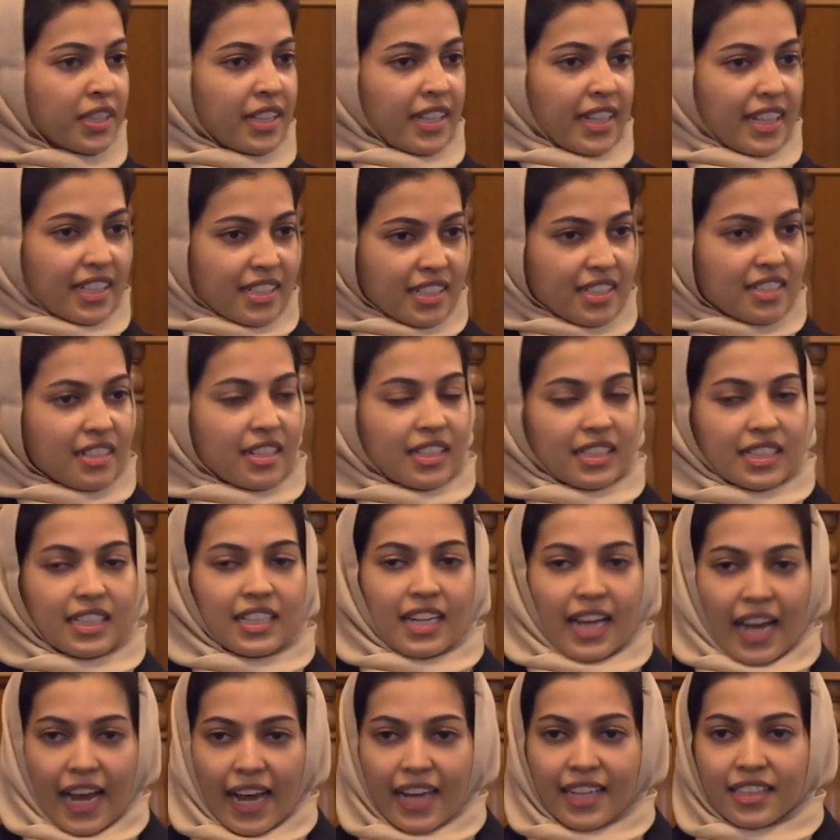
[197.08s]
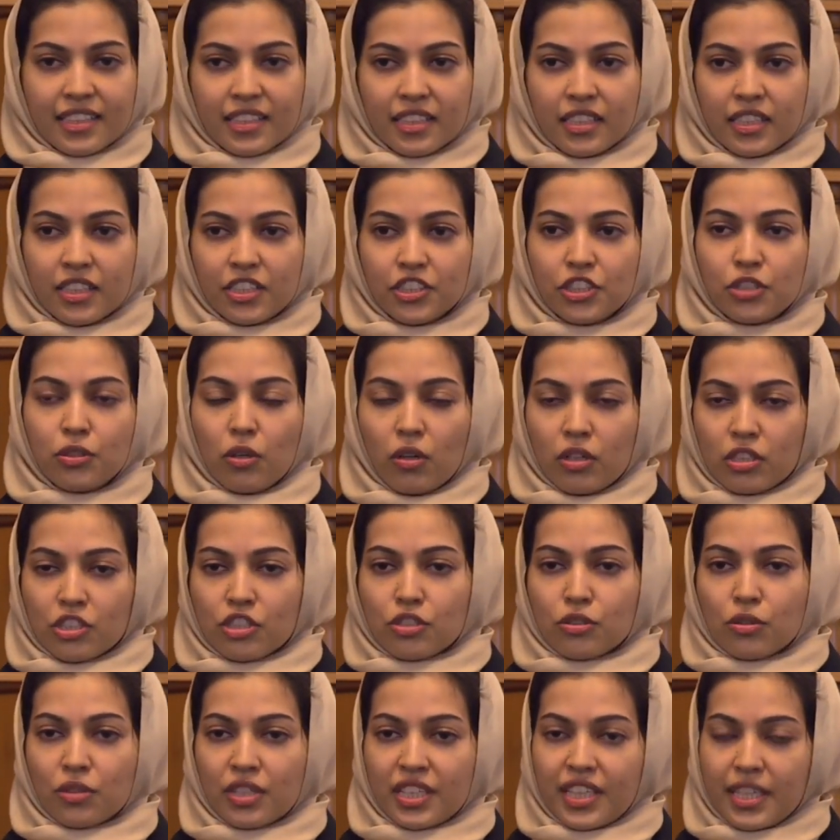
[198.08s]
external act. You
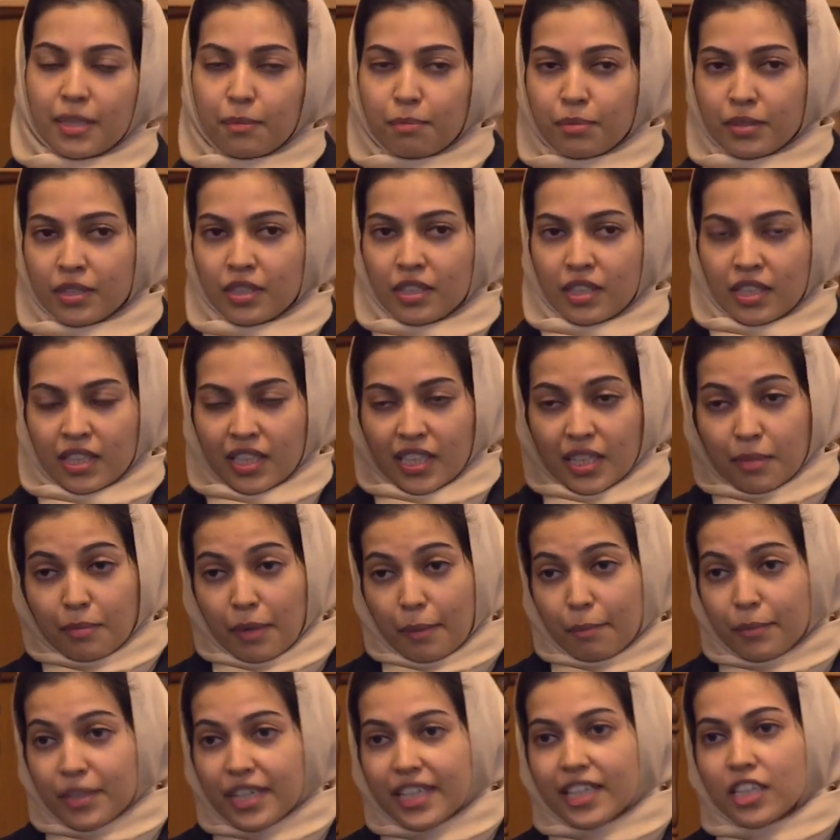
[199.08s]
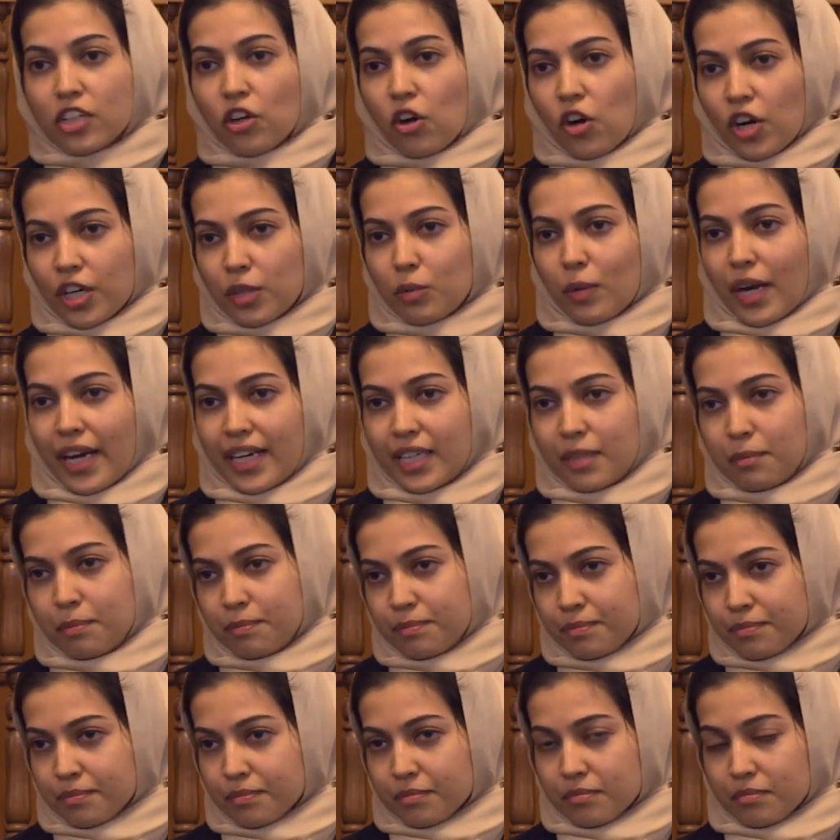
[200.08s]
also keep remembering God while
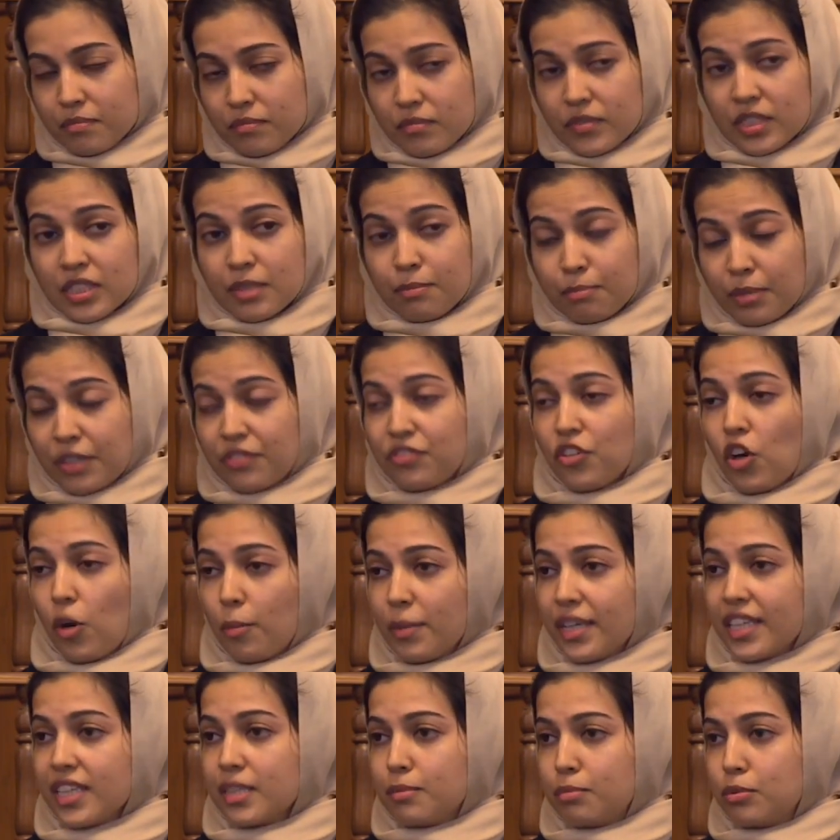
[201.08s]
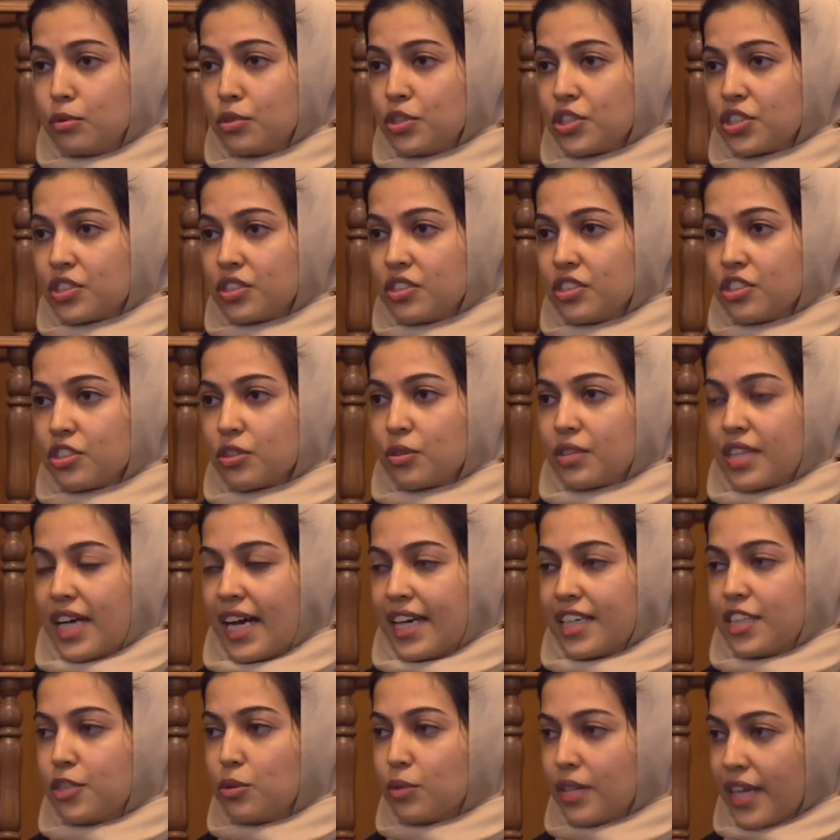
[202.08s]
performing ablution so
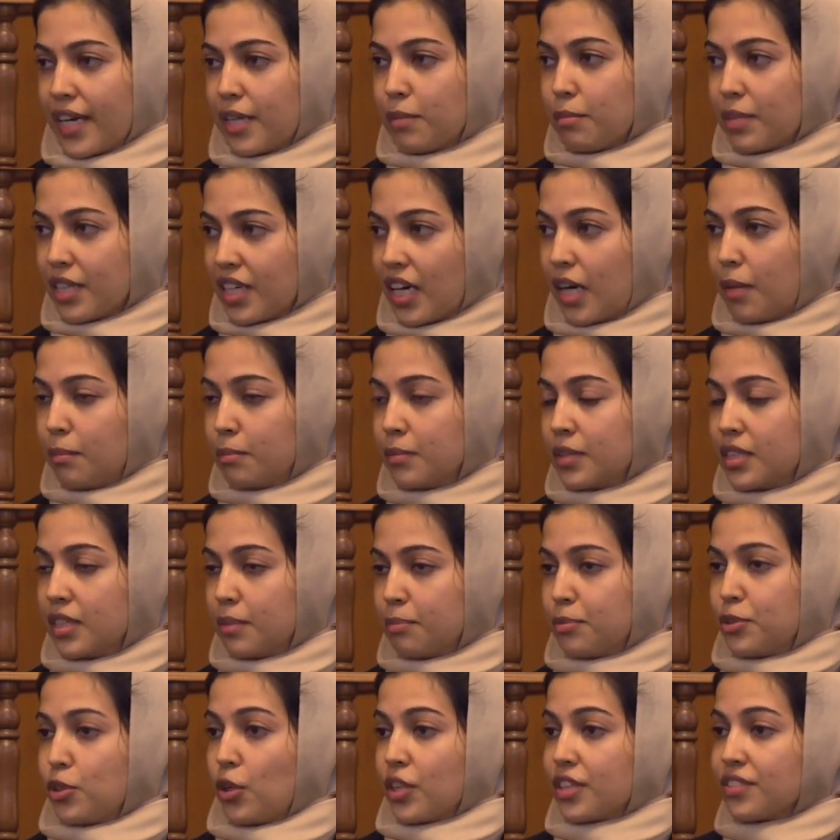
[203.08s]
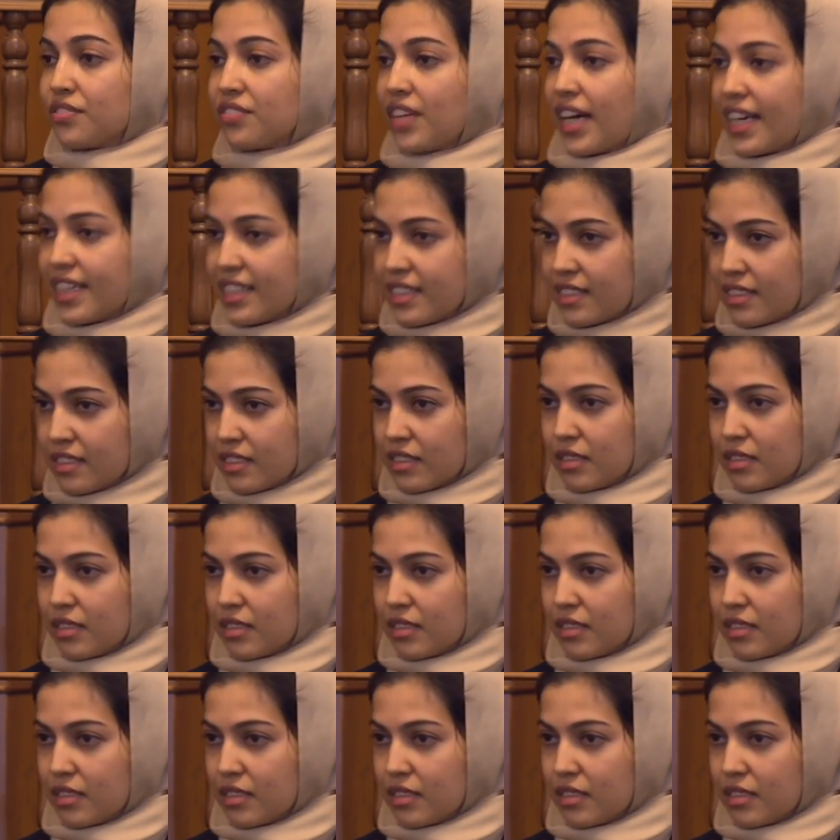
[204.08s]
that you can become a purified